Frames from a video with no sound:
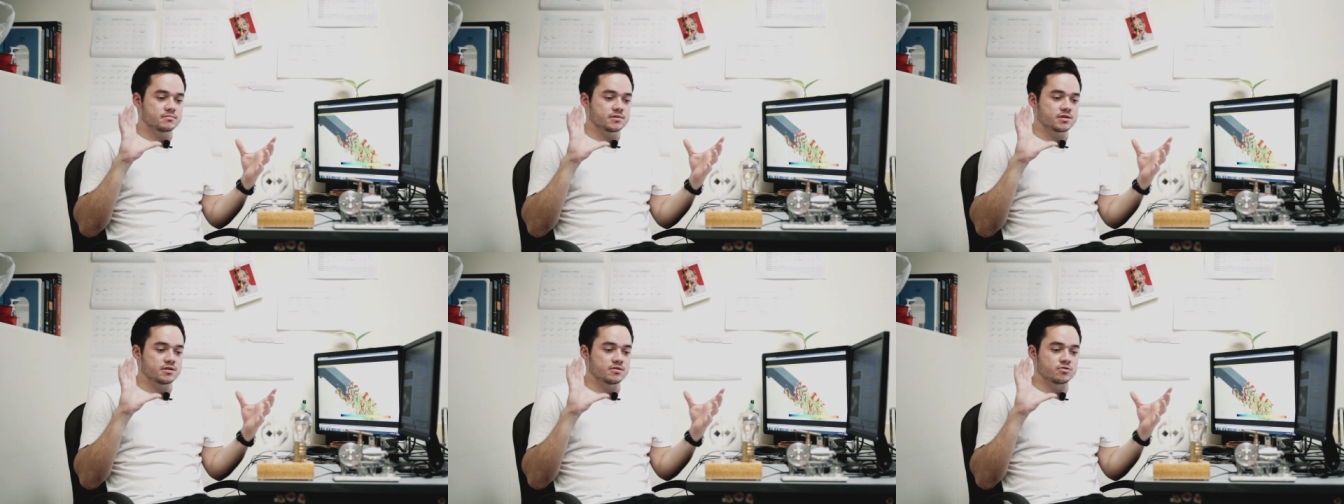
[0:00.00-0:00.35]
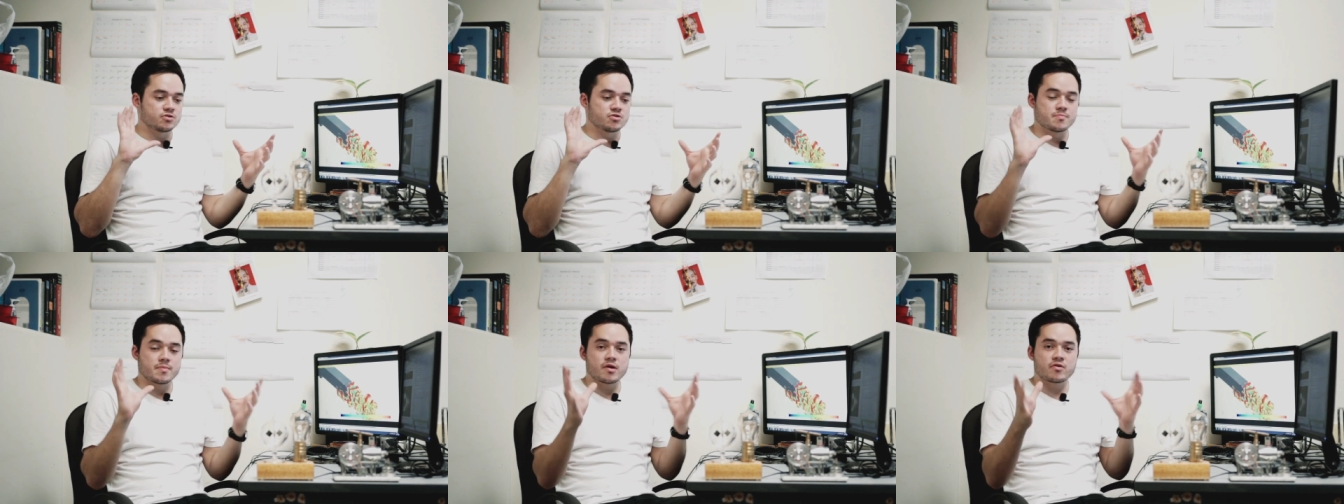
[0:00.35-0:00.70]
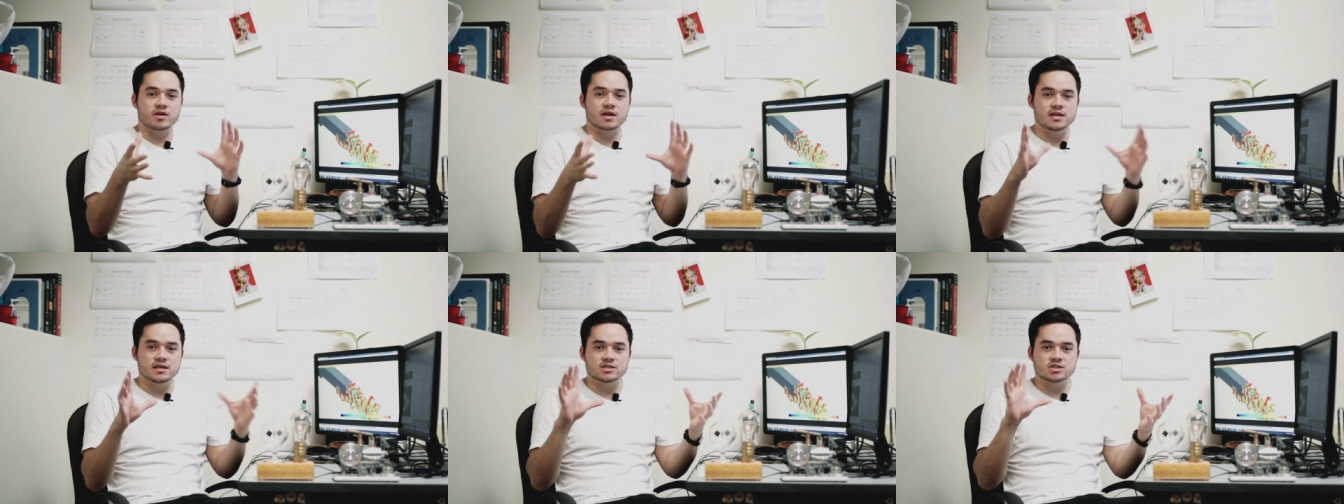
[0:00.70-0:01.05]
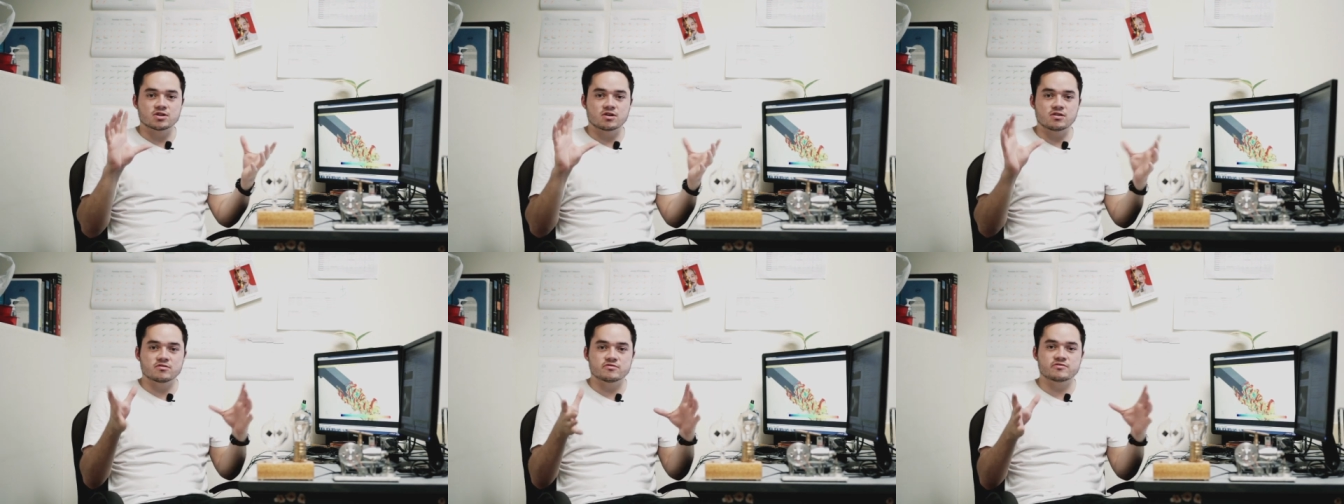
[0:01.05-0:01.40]
you know numerically
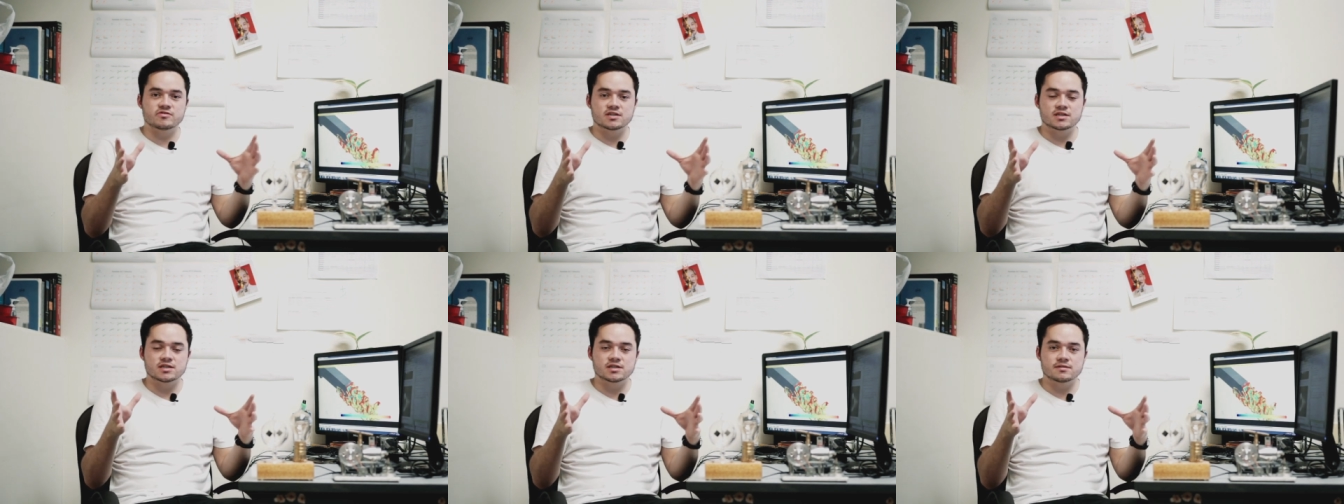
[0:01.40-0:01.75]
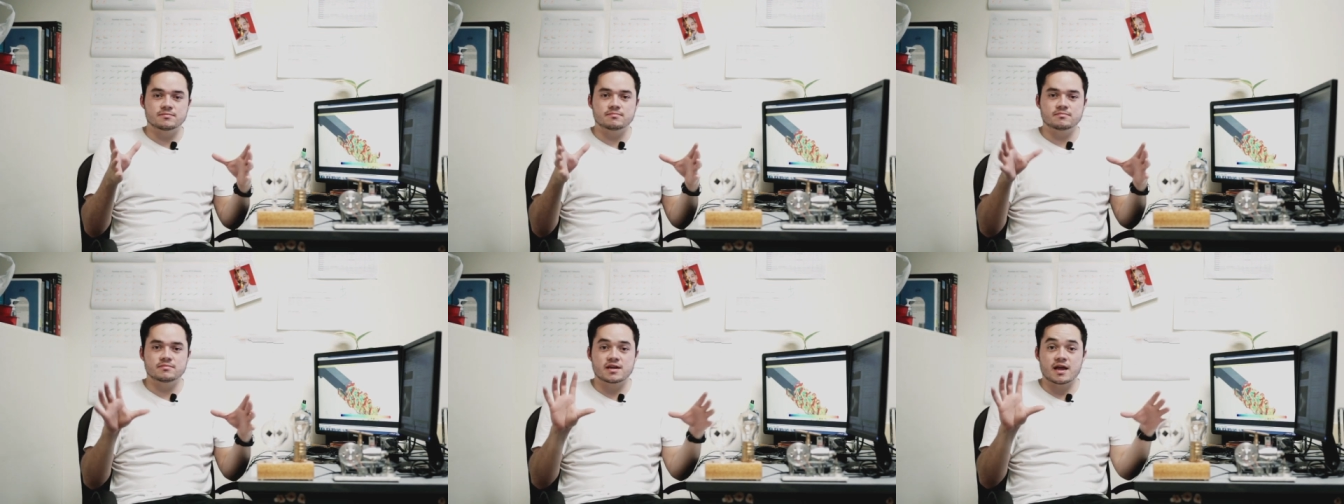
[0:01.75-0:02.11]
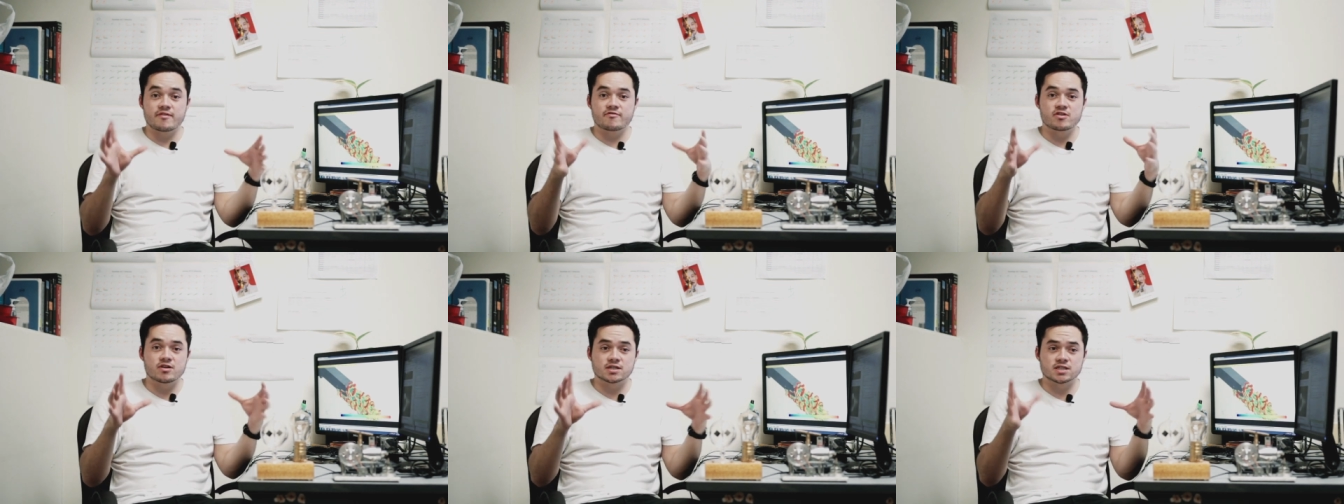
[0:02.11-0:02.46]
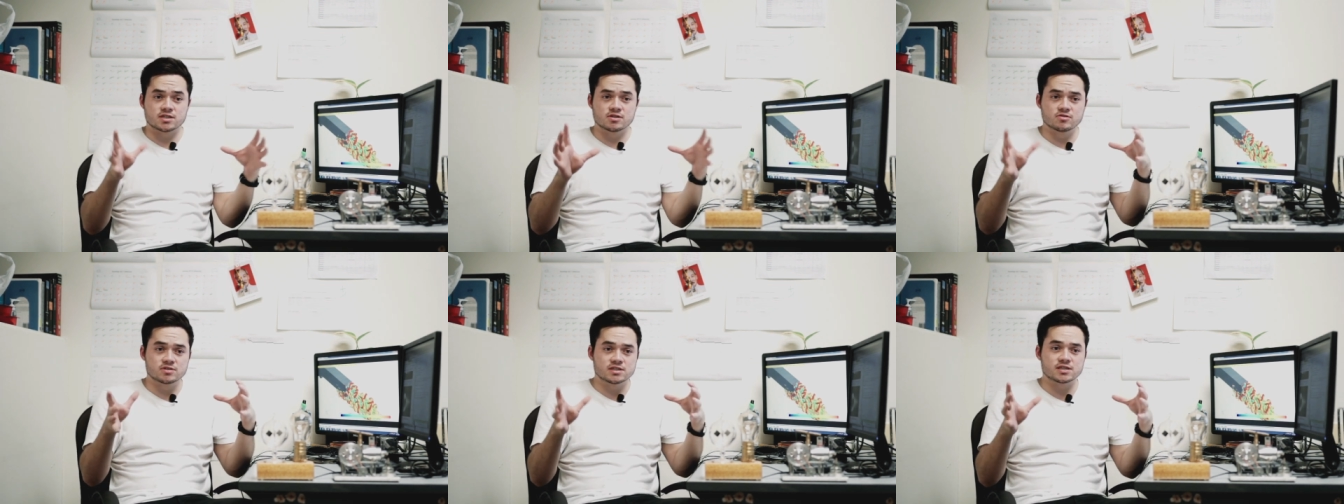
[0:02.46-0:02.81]
solve the
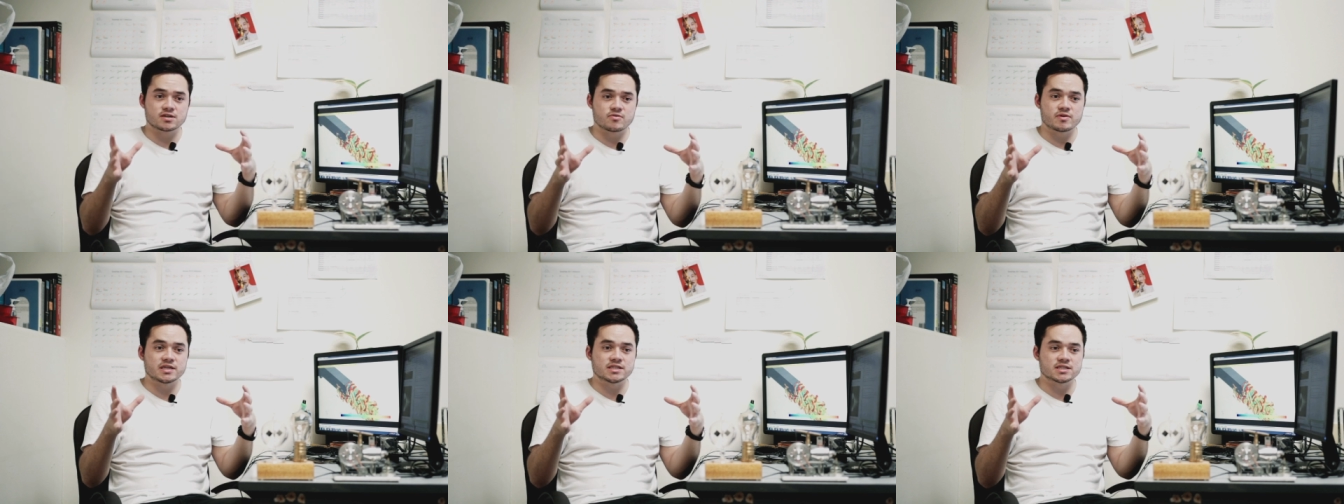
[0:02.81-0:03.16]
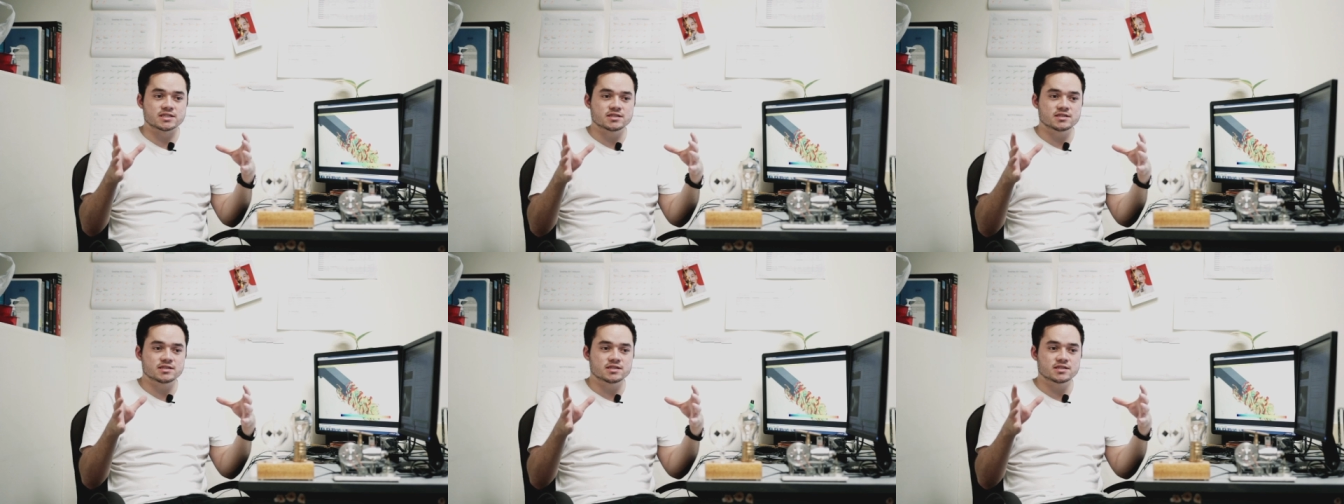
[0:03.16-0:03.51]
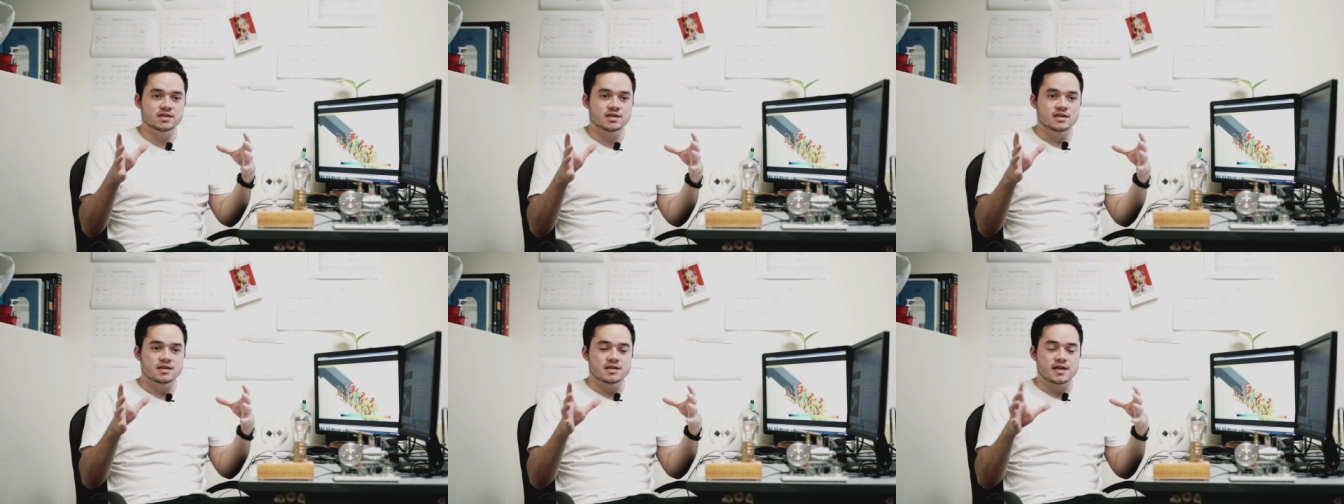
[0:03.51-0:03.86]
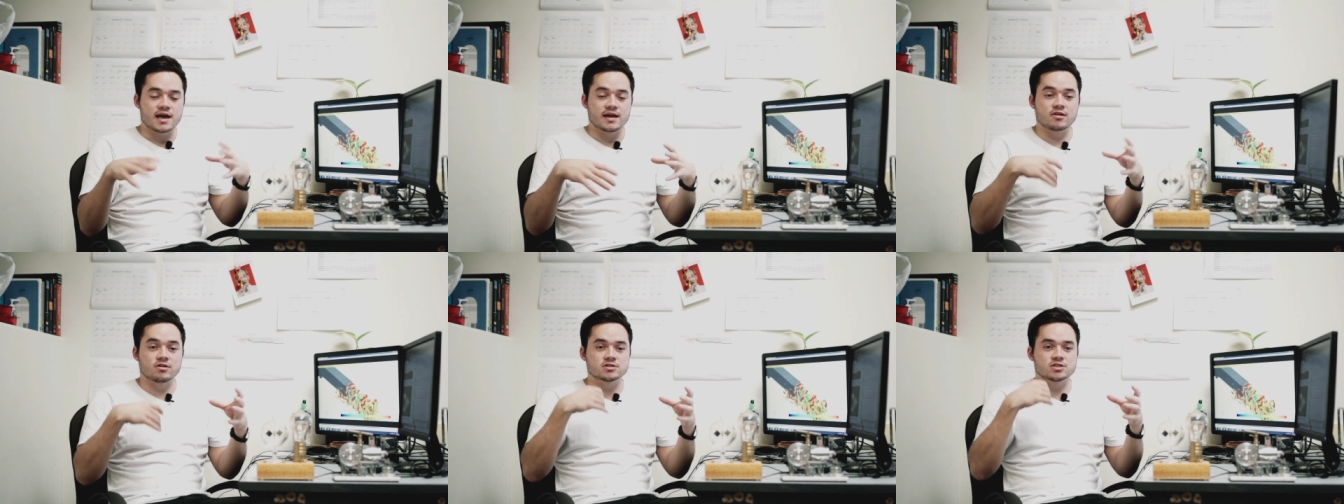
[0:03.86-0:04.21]
Navier-Stokes equations
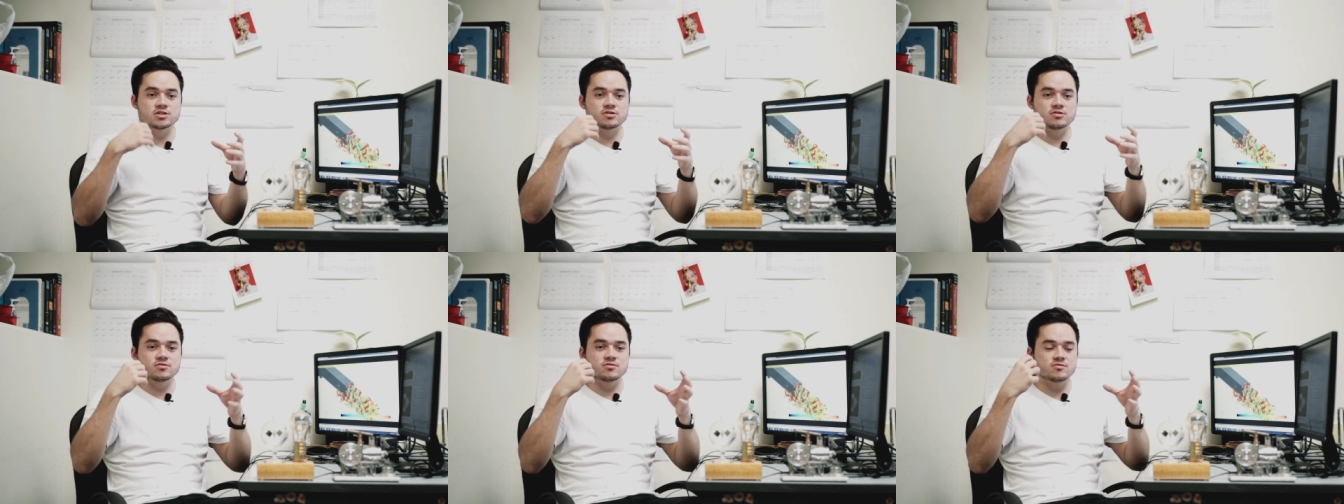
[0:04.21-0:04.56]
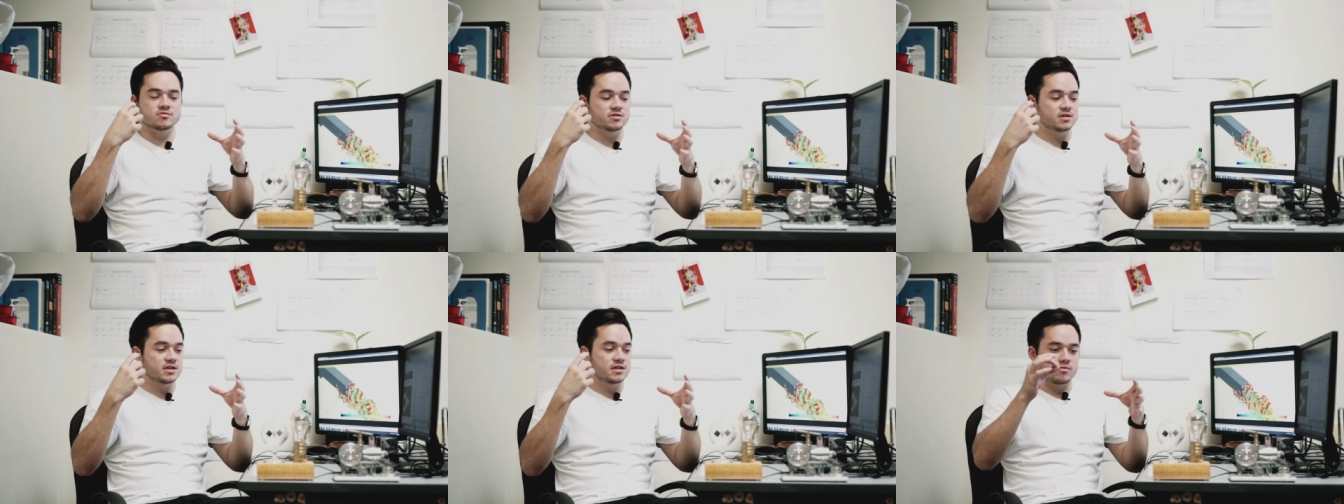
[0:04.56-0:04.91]
and also